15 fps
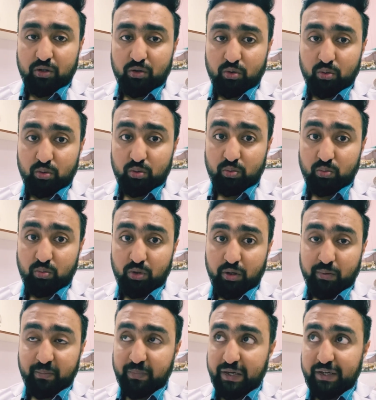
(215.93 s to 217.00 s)
so
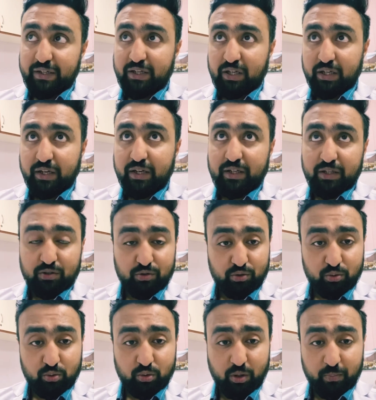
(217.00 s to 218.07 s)
my target is
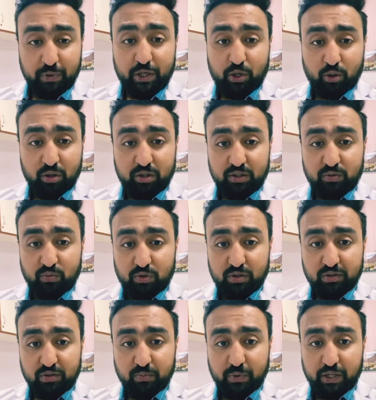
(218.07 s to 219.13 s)
to complete all these
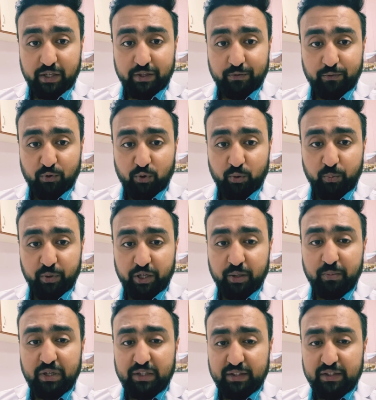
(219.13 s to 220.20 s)
works by 4
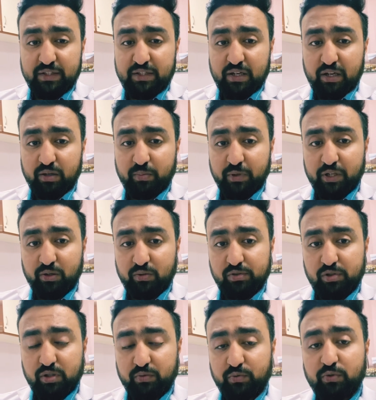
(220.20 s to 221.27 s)
PM and then start my
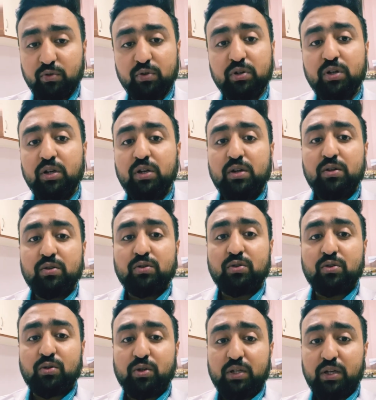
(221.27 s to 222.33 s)
rounds at 4,
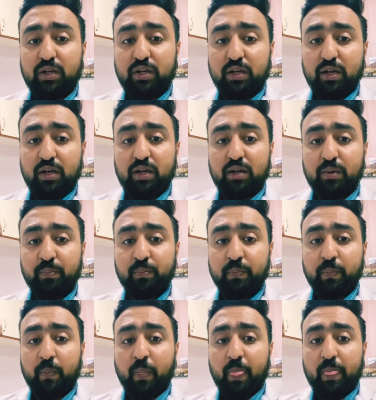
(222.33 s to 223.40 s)
so that
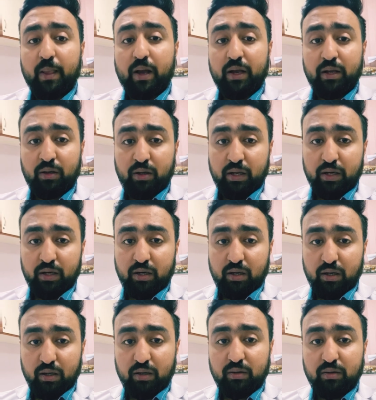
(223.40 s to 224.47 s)
I can
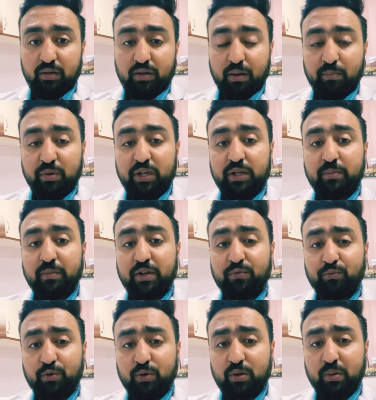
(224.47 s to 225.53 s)
complete my
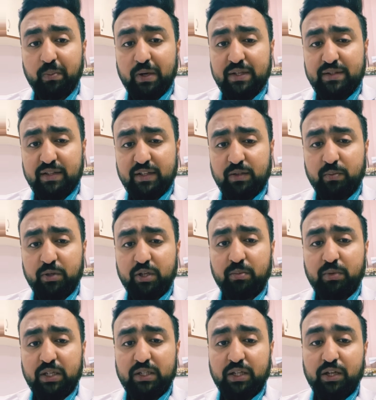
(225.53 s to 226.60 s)
work by 6 PM
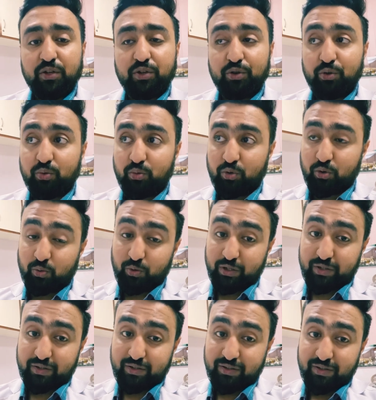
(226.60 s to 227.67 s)
and then give over
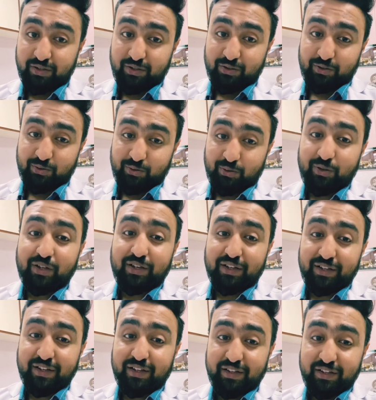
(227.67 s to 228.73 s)
so that I
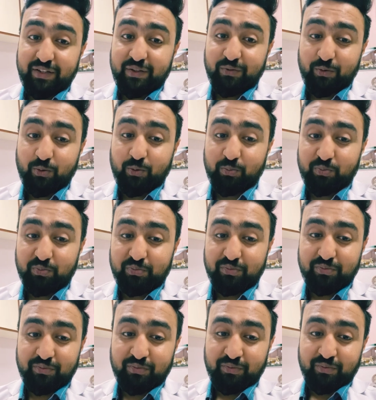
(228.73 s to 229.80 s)
can leave home
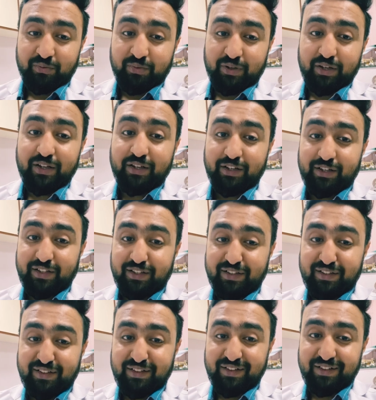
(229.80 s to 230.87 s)
early
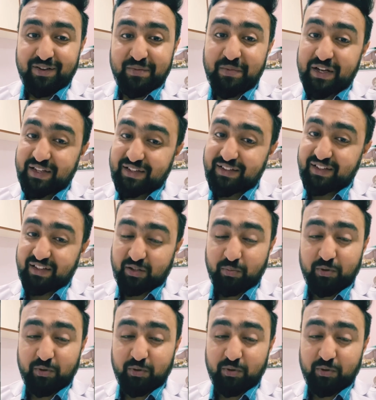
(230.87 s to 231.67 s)
by 6